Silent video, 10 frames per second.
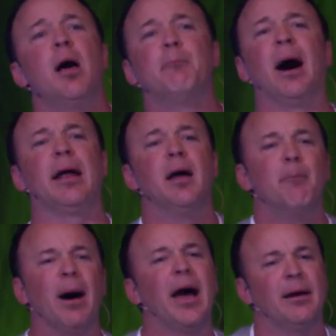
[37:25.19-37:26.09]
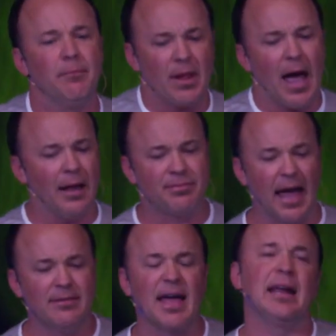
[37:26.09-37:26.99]
But
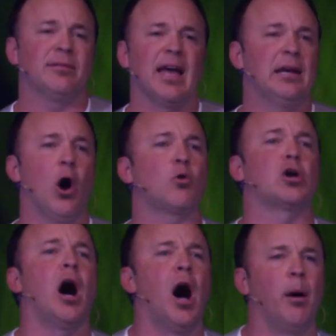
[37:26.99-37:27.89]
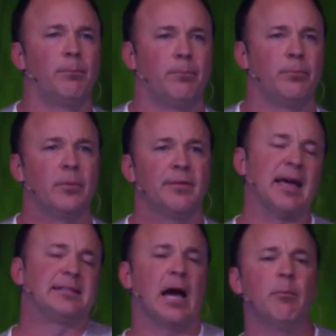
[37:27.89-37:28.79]
they don't come.
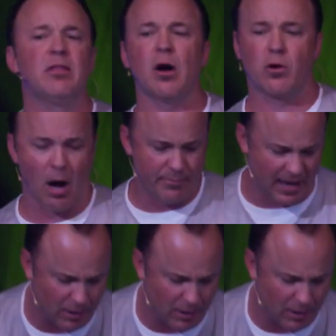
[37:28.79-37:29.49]
They tell me they'll come. They